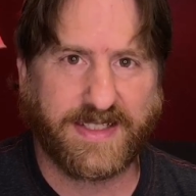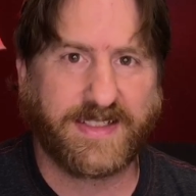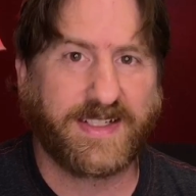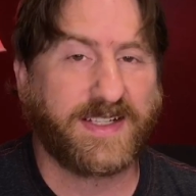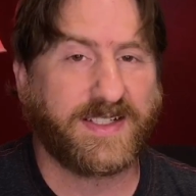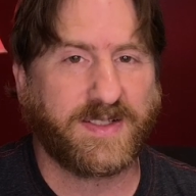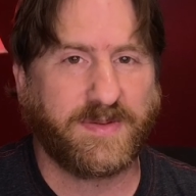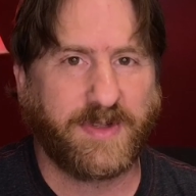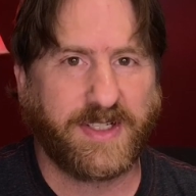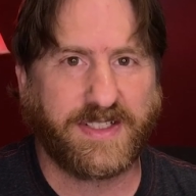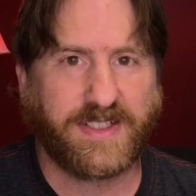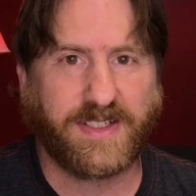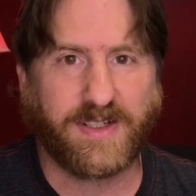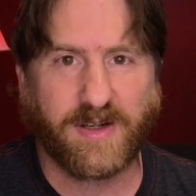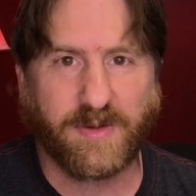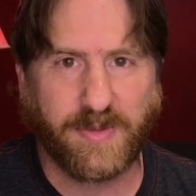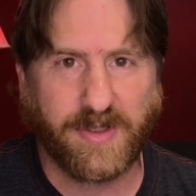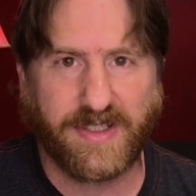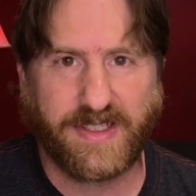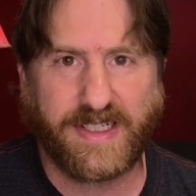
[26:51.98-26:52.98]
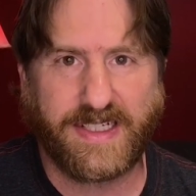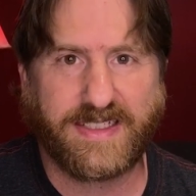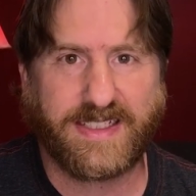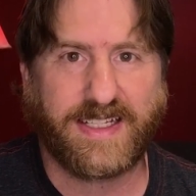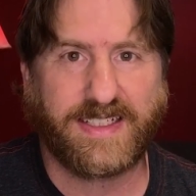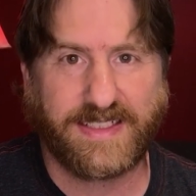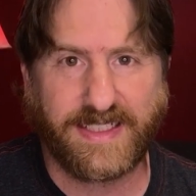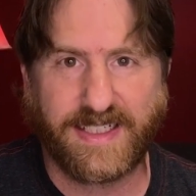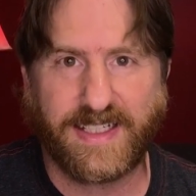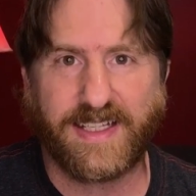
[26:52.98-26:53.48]
a testament to your abilities.
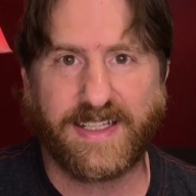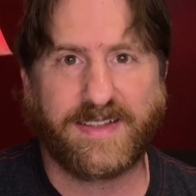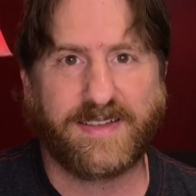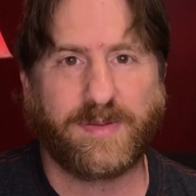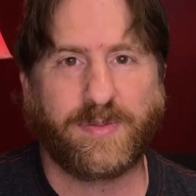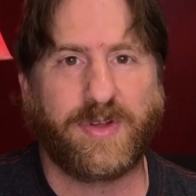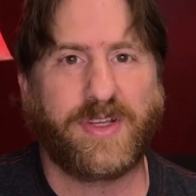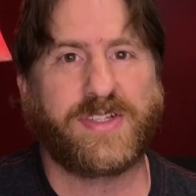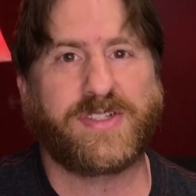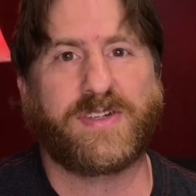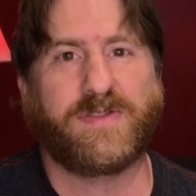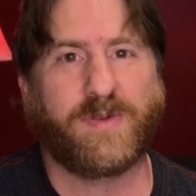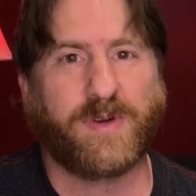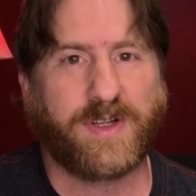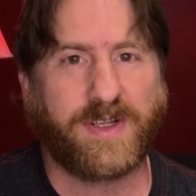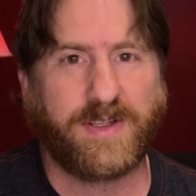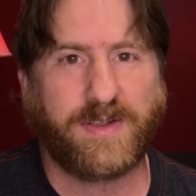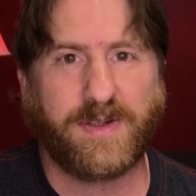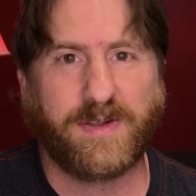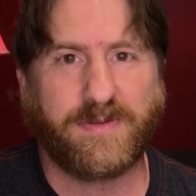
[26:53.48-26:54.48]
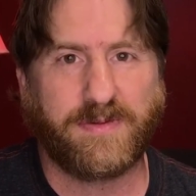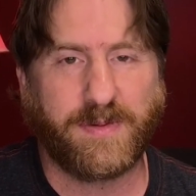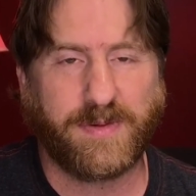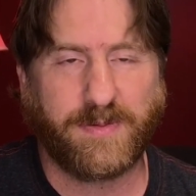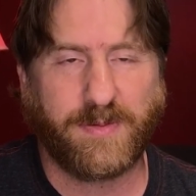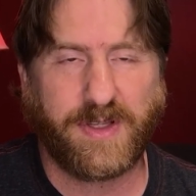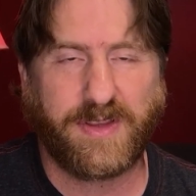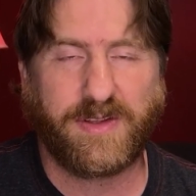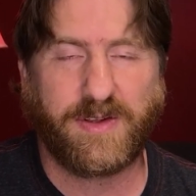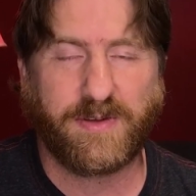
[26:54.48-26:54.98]
I did get the pleasure of
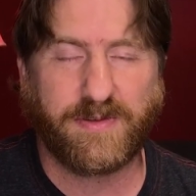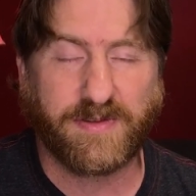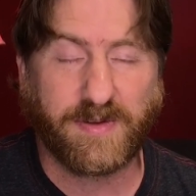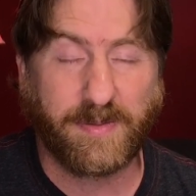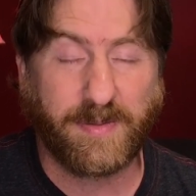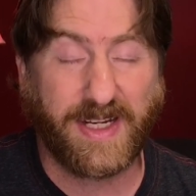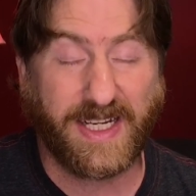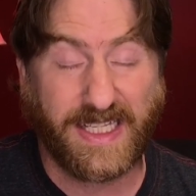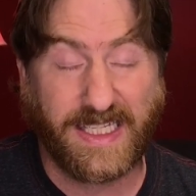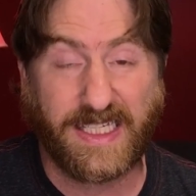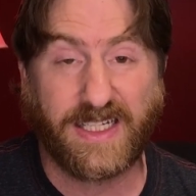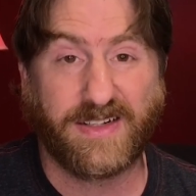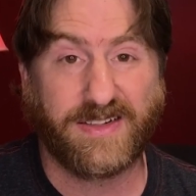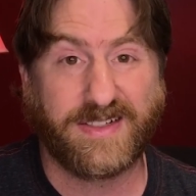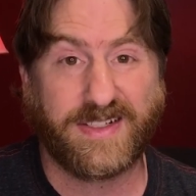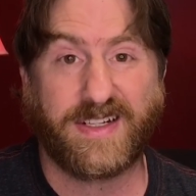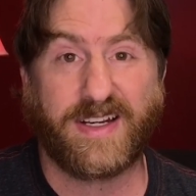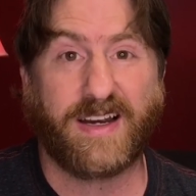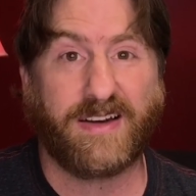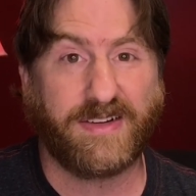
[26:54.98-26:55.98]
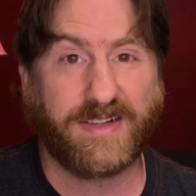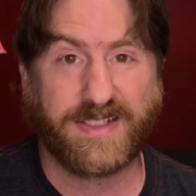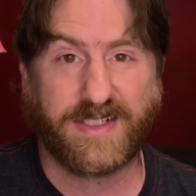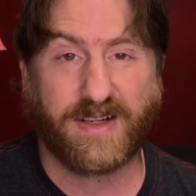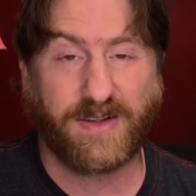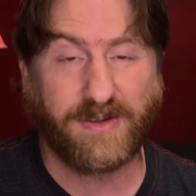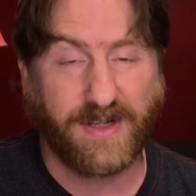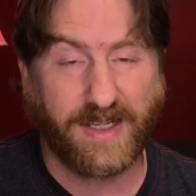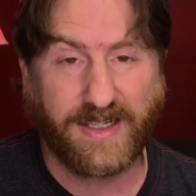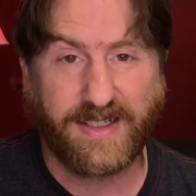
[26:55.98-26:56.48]
working with you for many years in
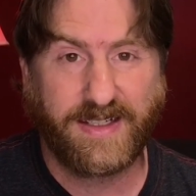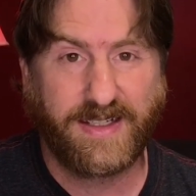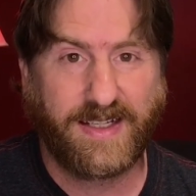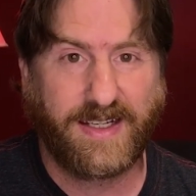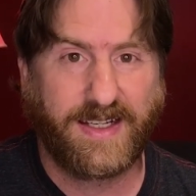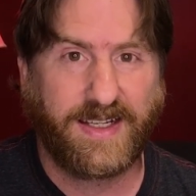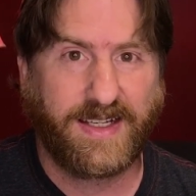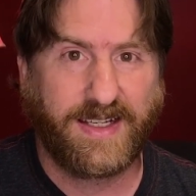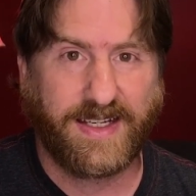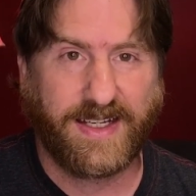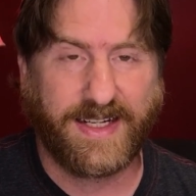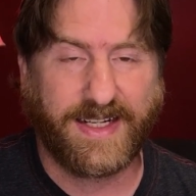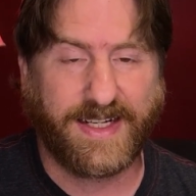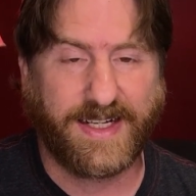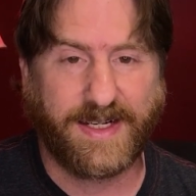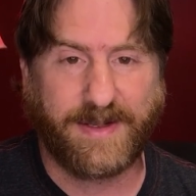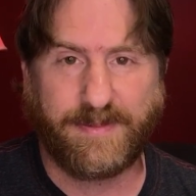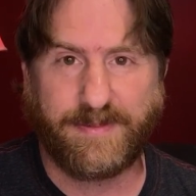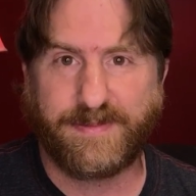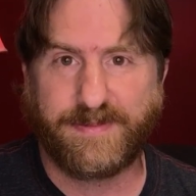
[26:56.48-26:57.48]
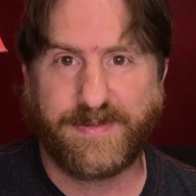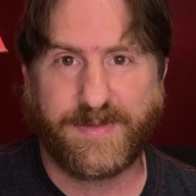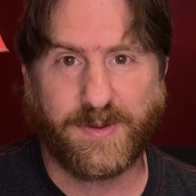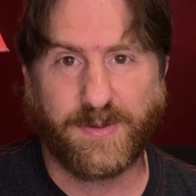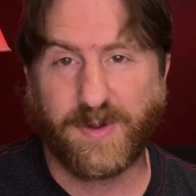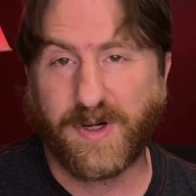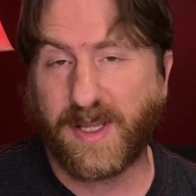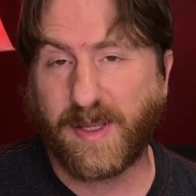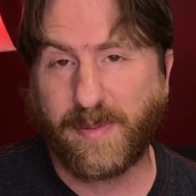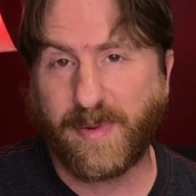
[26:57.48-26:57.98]
Arizona. You're
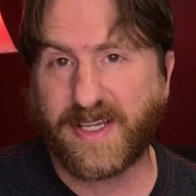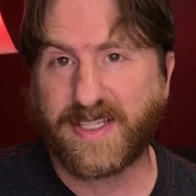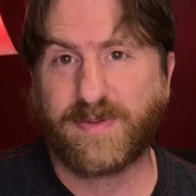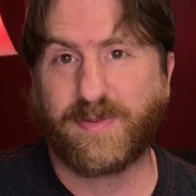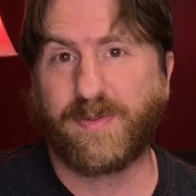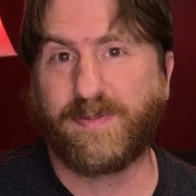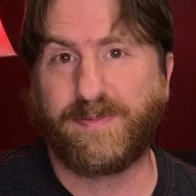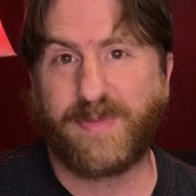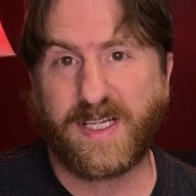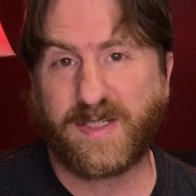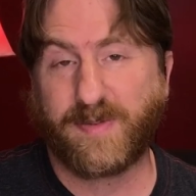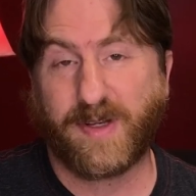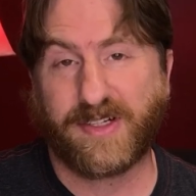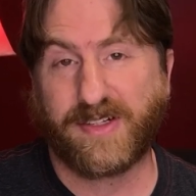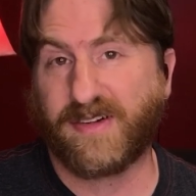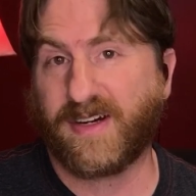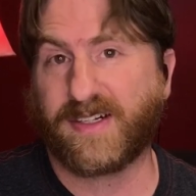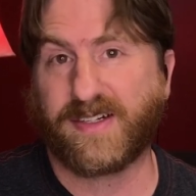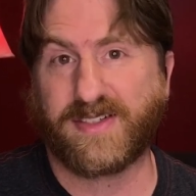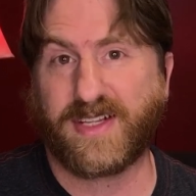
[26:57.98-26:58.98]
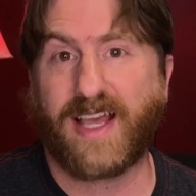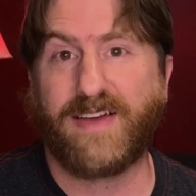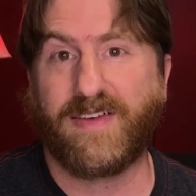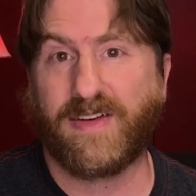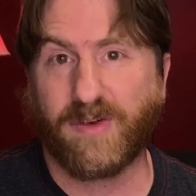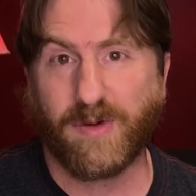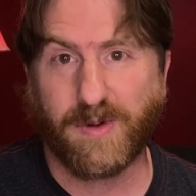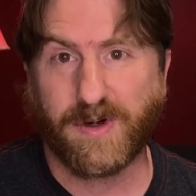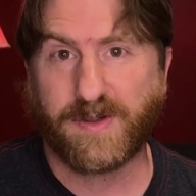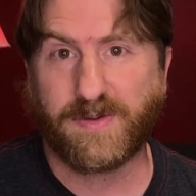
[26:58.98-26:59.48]
one of the best baseball directors I've
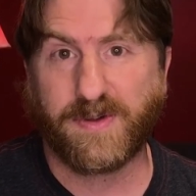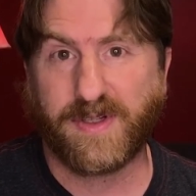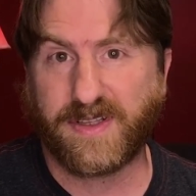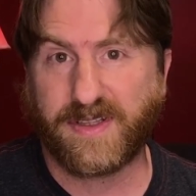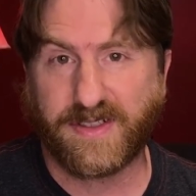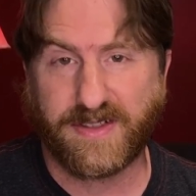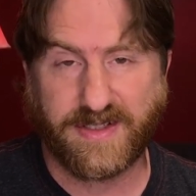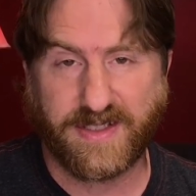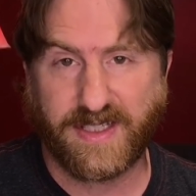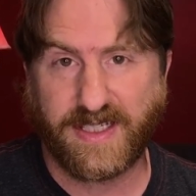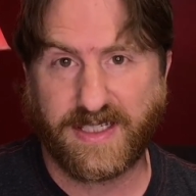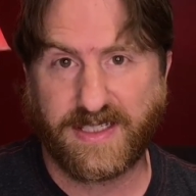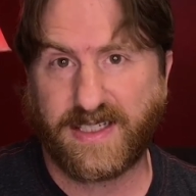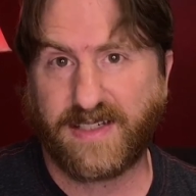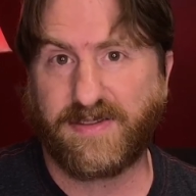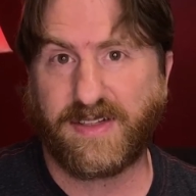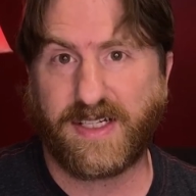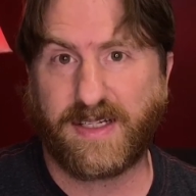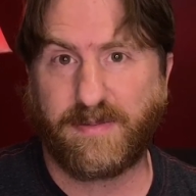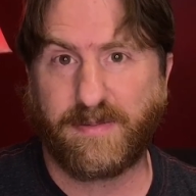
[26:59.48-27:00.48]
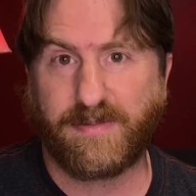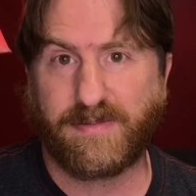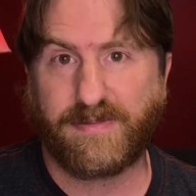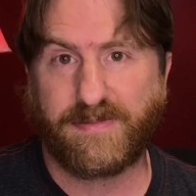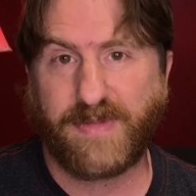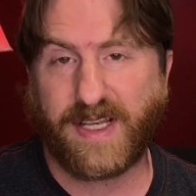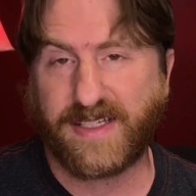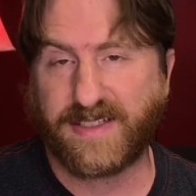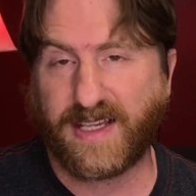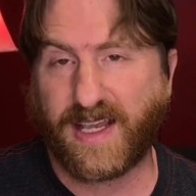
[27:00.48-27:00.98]
ever worked with. There's things even
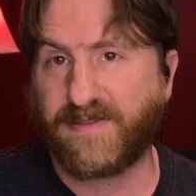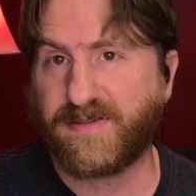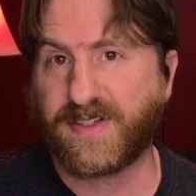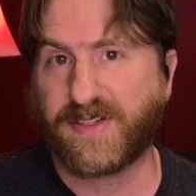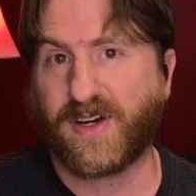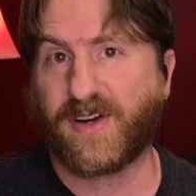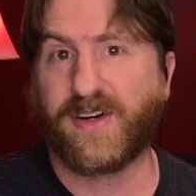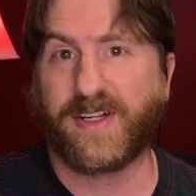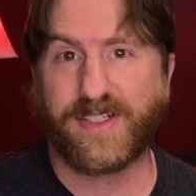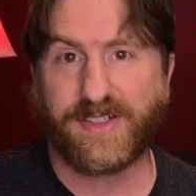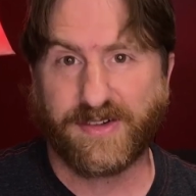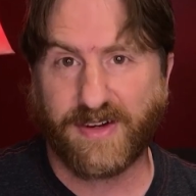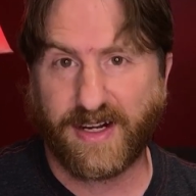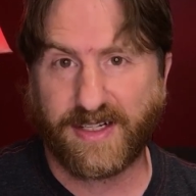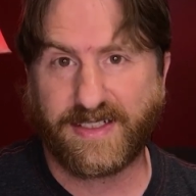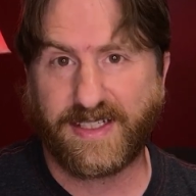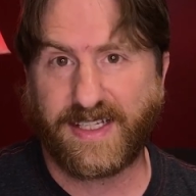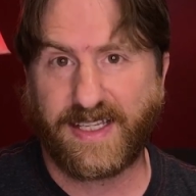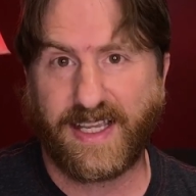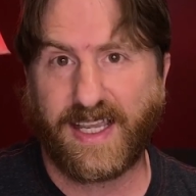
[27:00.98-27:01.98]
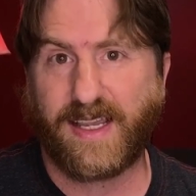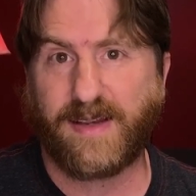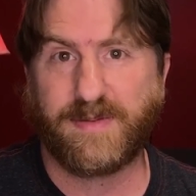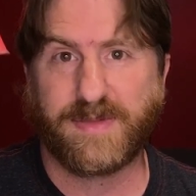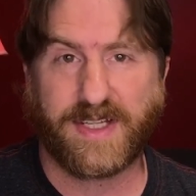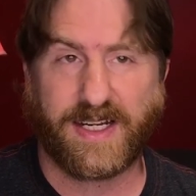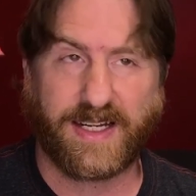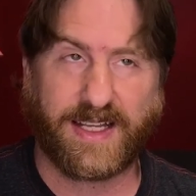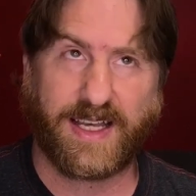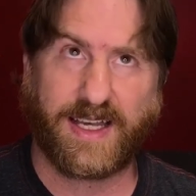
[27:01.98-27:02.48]
as I've started directing
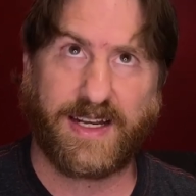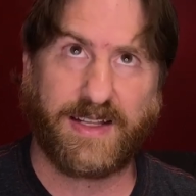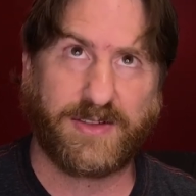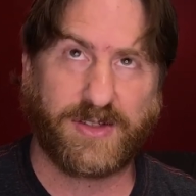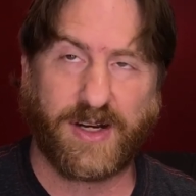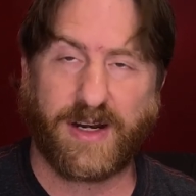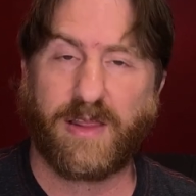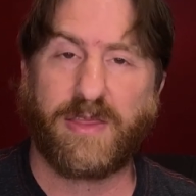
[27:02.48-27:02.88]
games, and I kind of try to